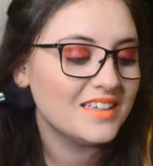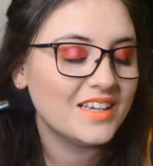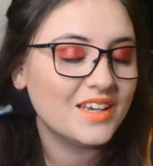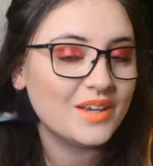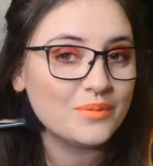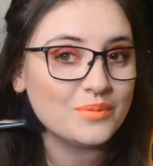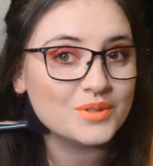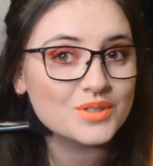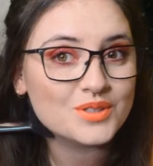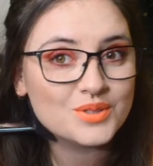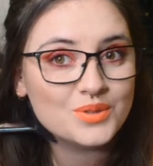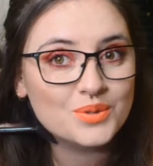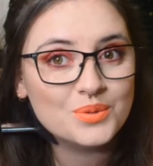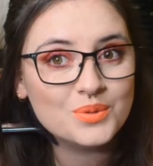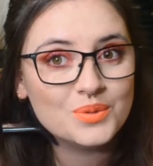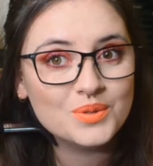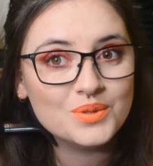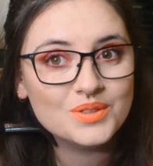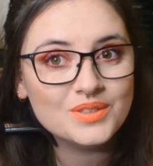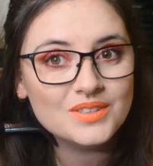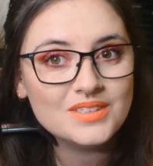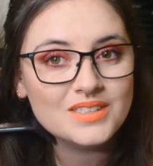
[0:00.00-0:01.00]
It was
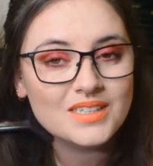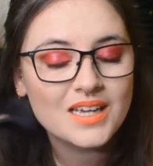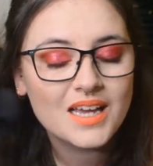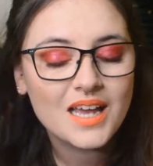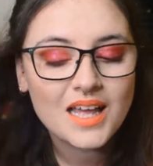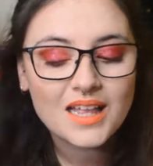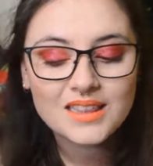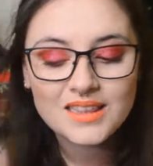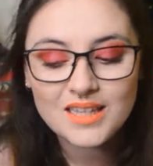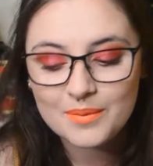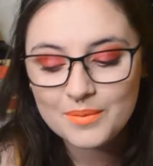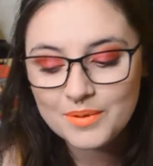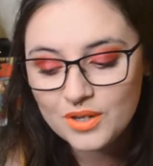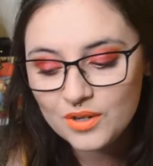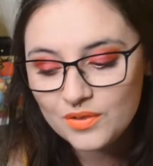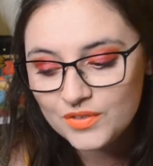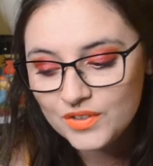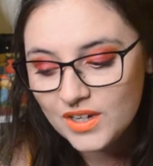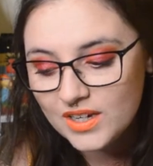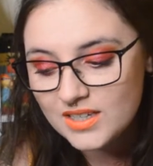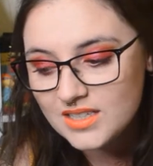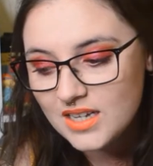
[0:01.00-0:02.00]
good. Let me know
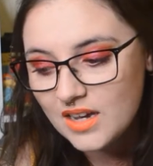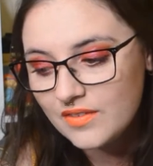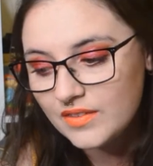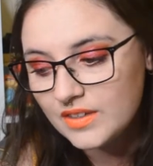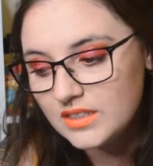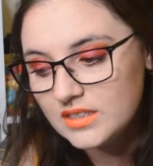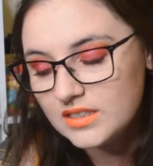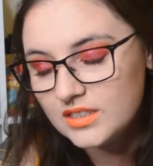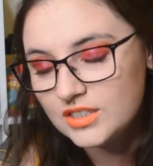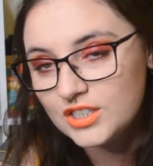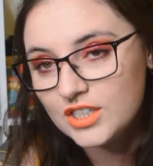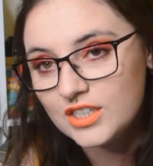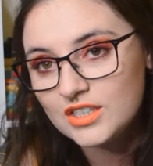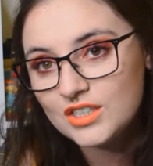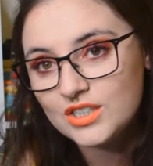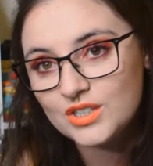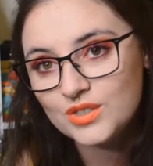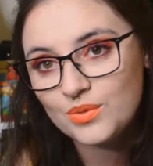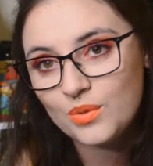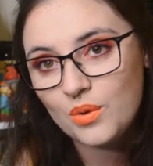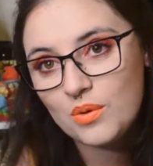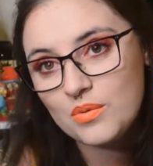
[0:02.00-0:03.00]
if you guys have any
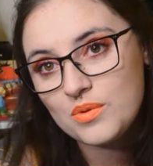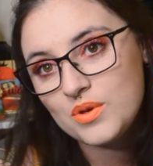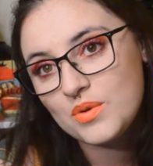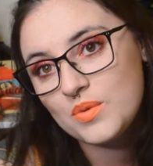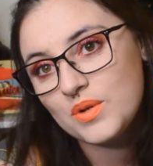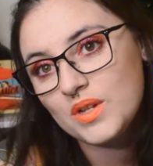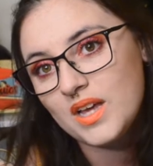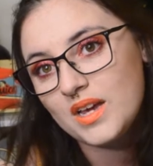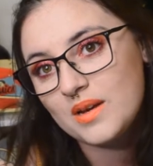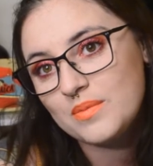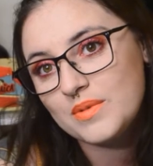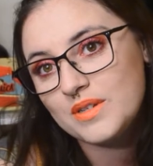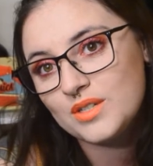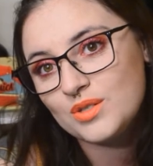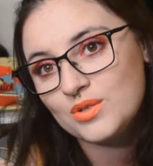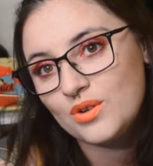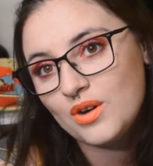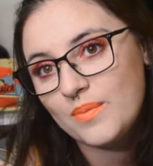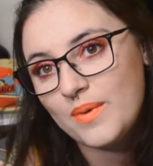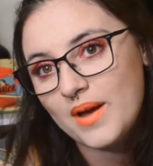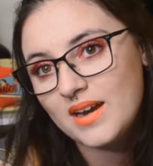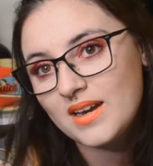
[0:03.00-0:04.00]
suggestions for what you would like me to
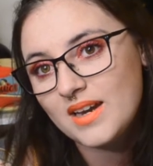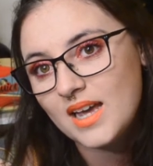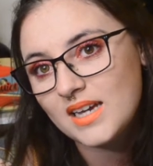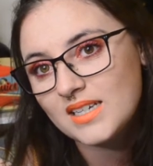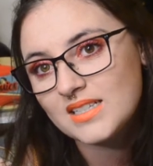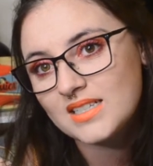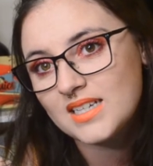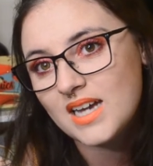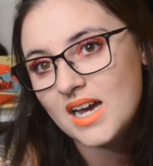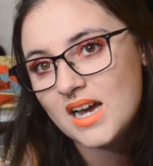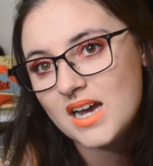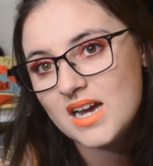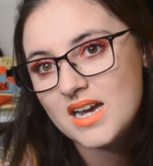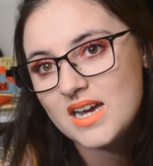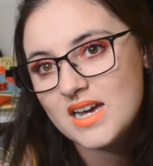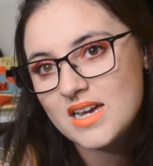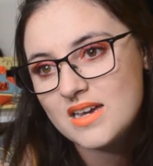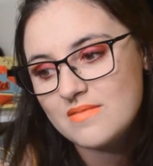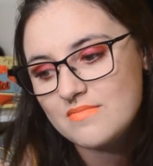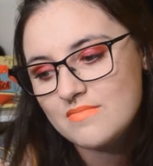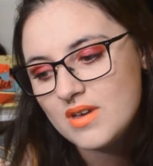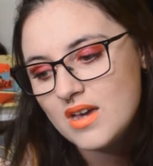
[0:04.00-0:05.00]
talk about next
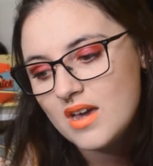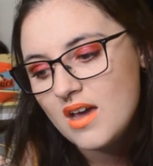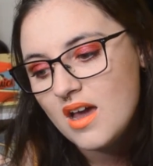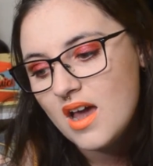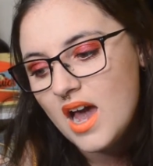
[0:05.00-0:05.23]
time.